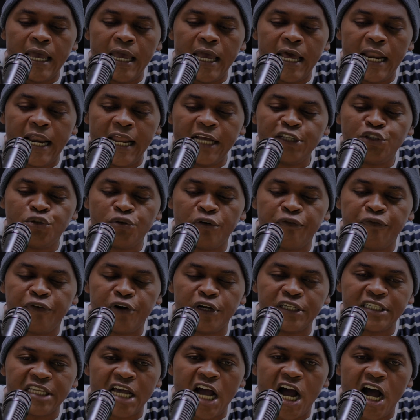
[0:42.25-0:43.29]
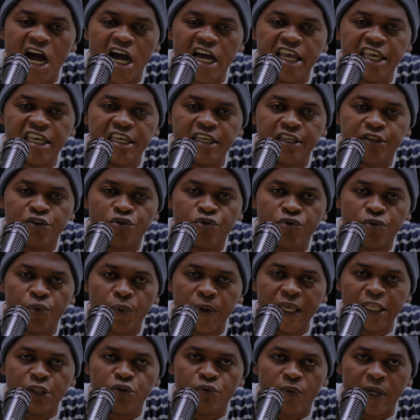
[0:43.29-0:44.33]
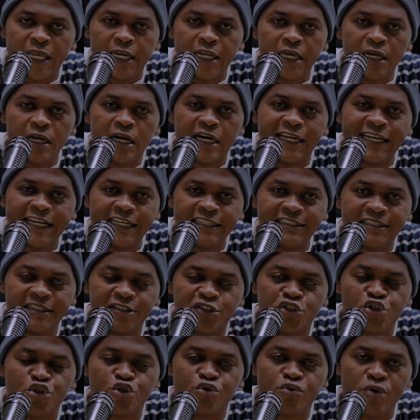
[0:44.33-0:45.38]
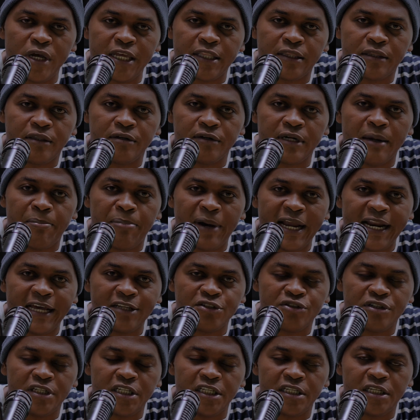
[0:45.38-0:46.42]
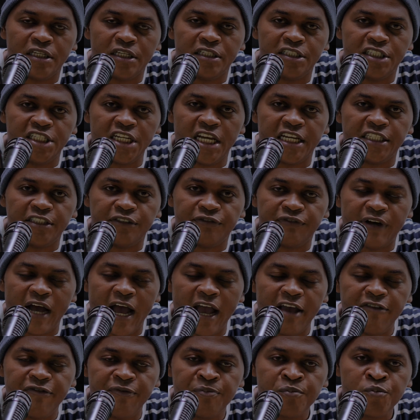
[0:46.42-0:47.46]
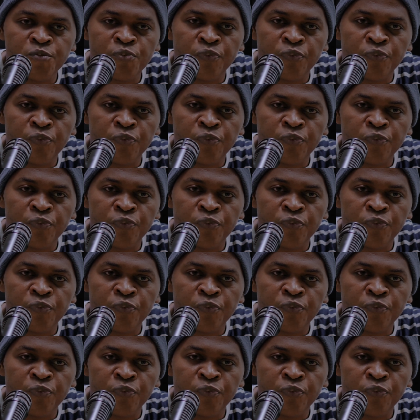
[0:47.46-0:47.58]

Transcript: Electro-Voice RE320 connected straight to the Panasonic GH5.